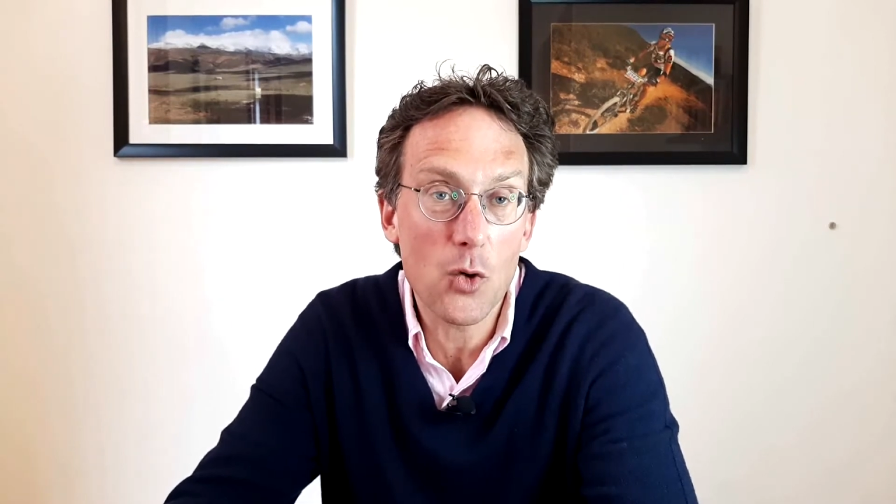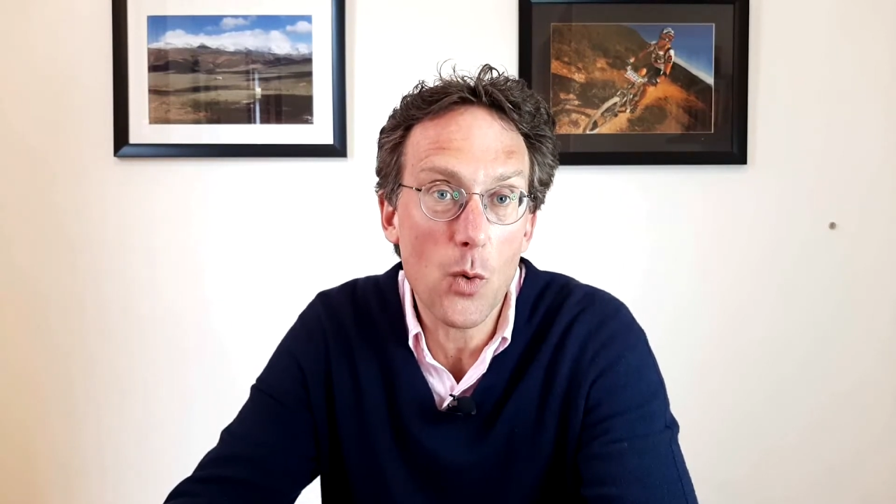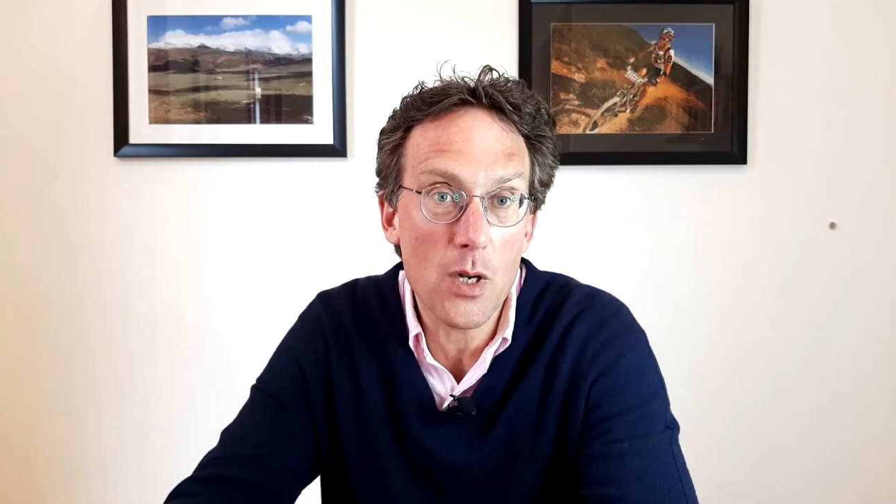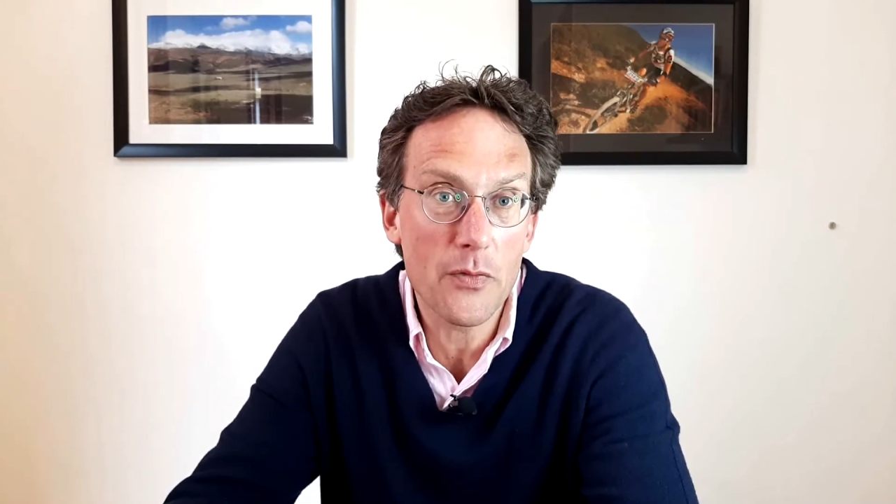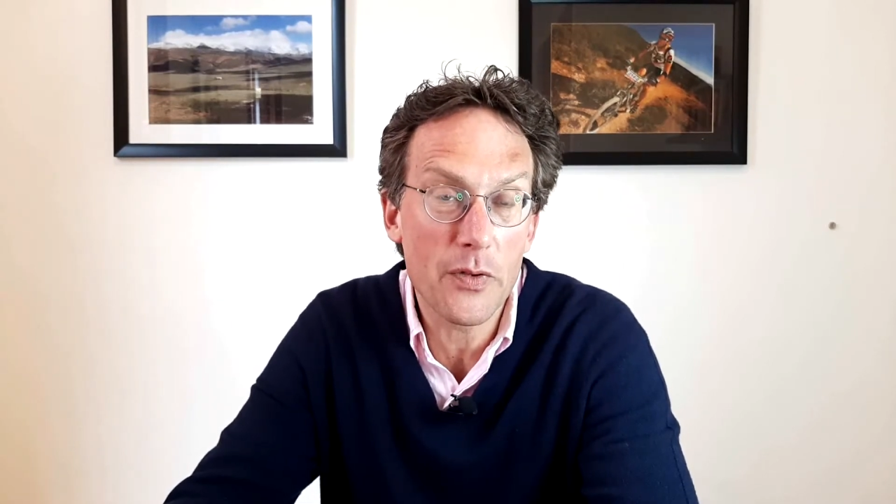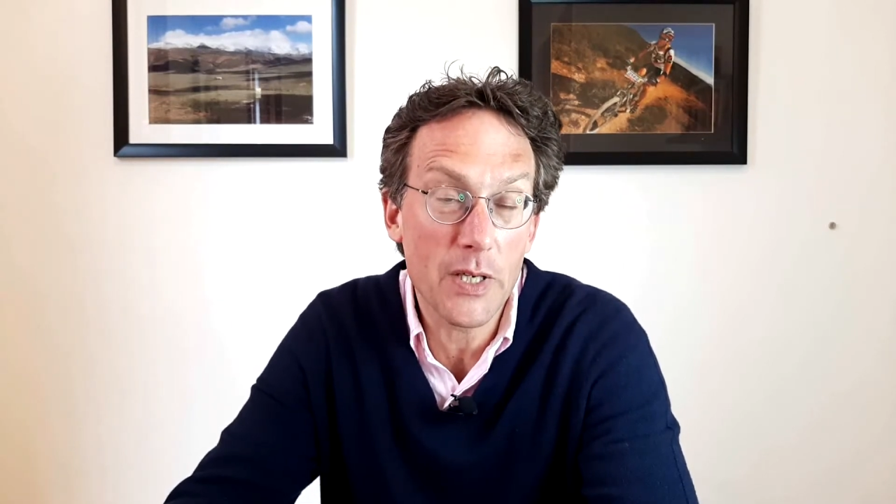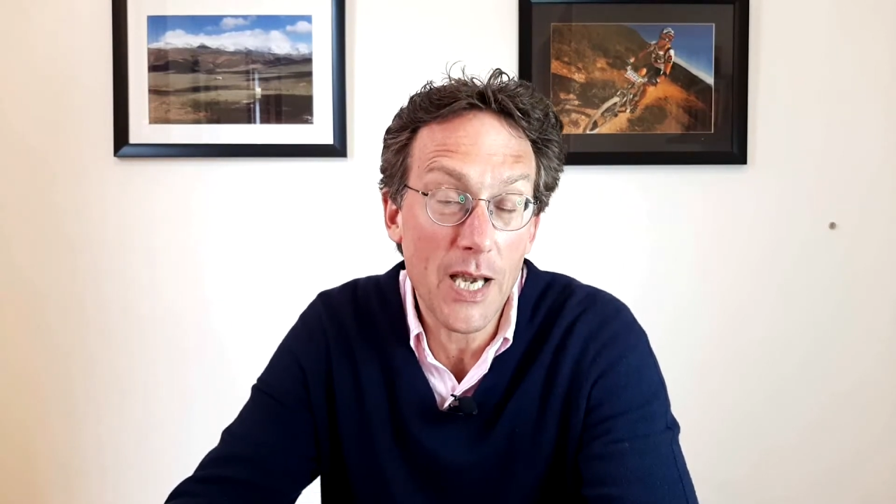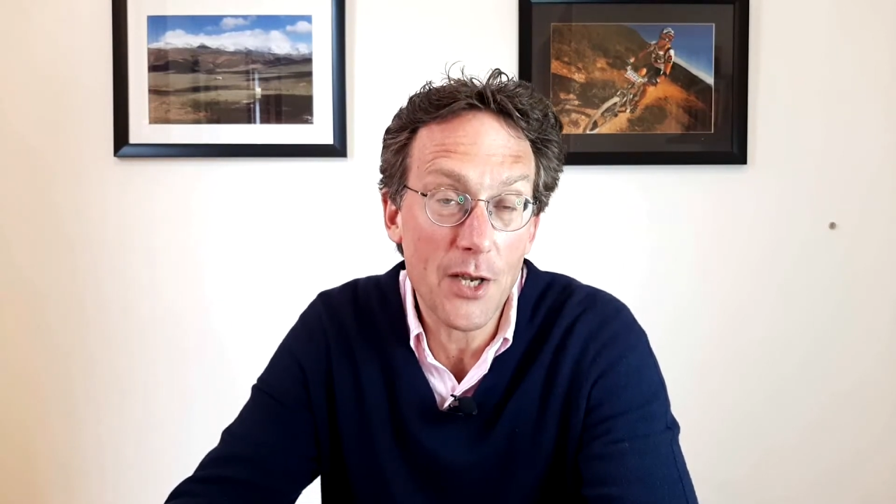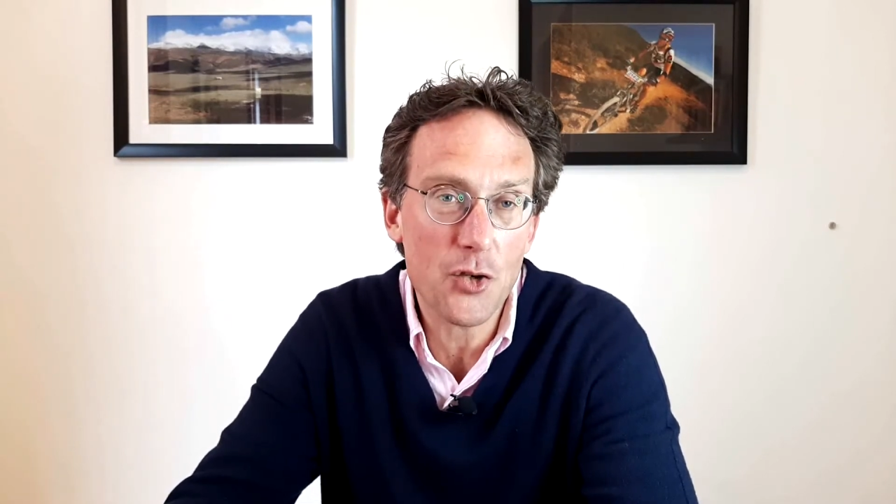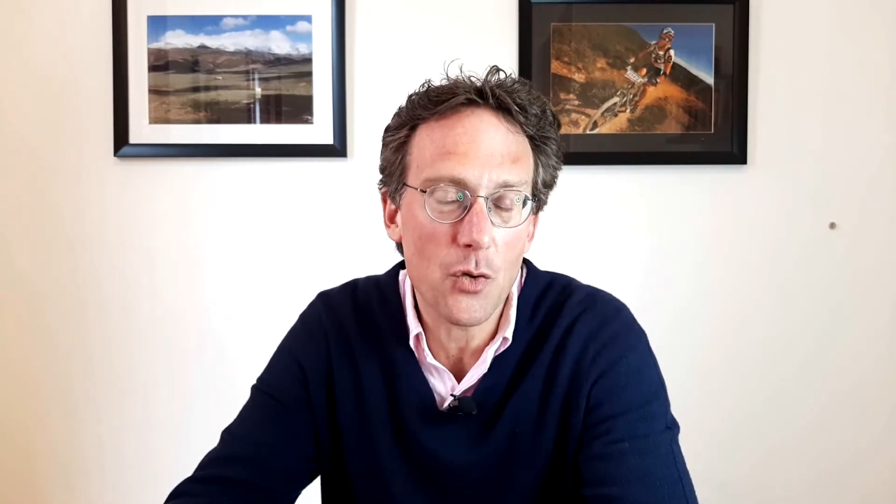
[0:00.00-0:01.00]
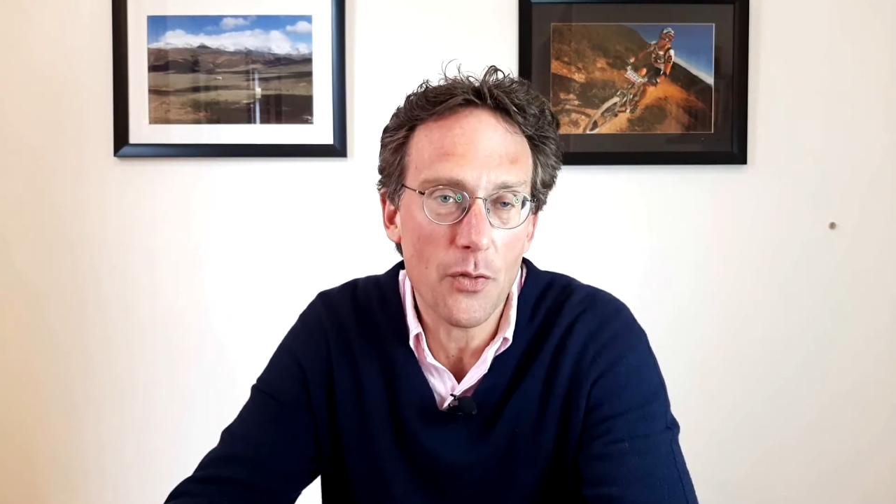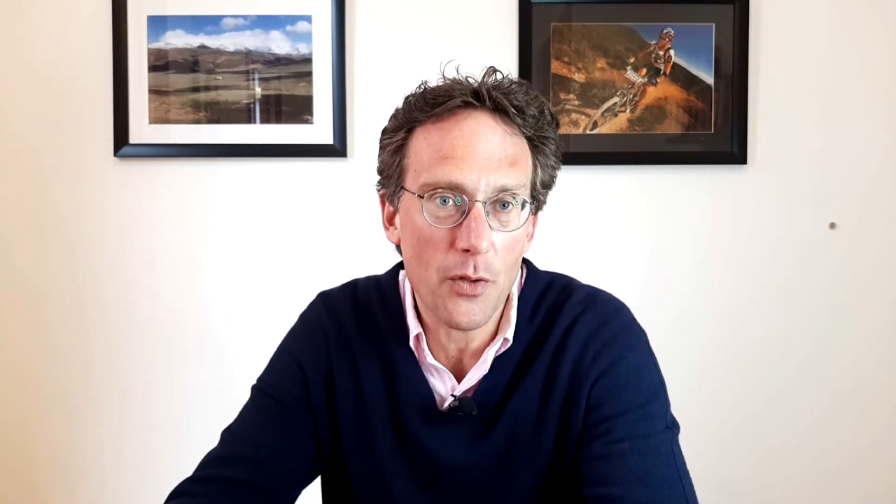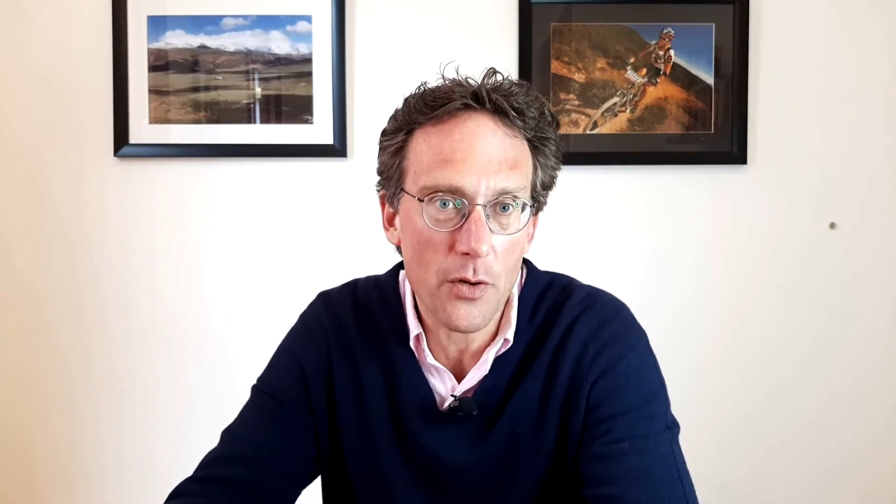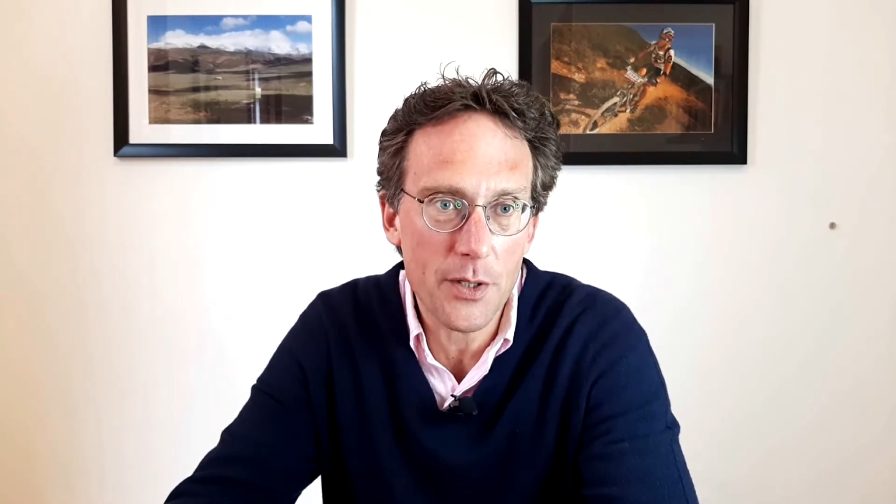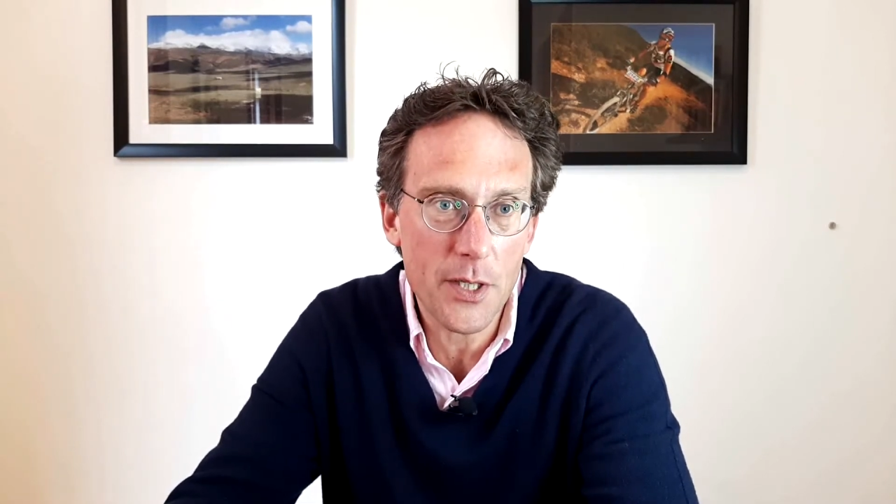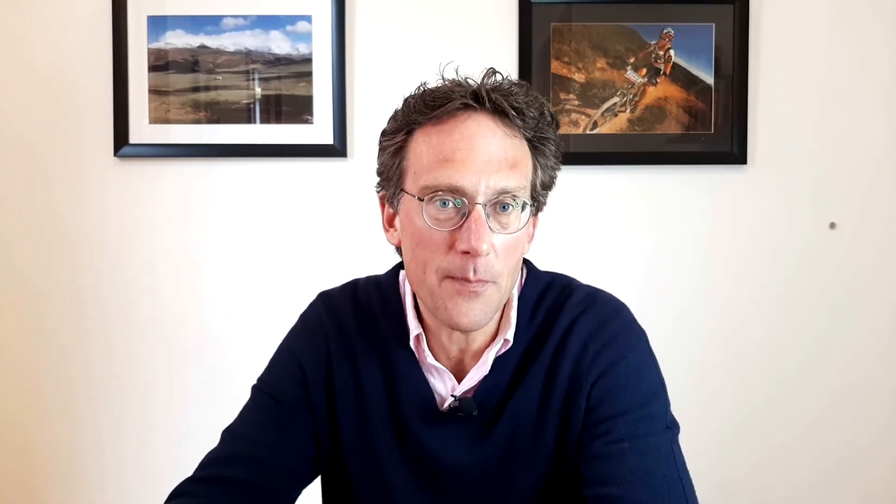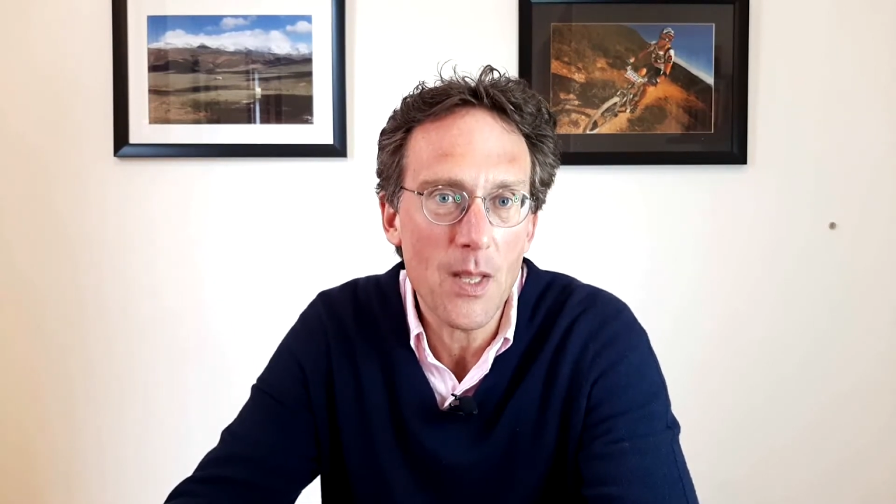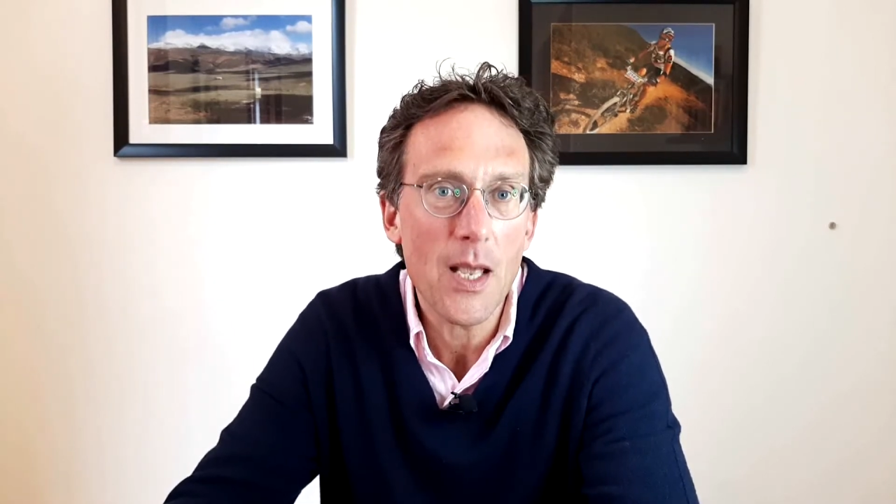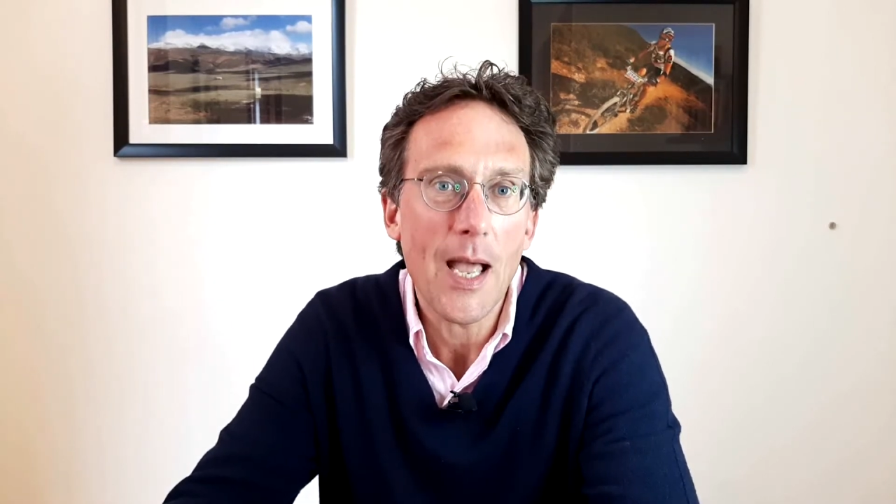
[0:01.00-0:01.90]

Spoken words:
Qualification Authority,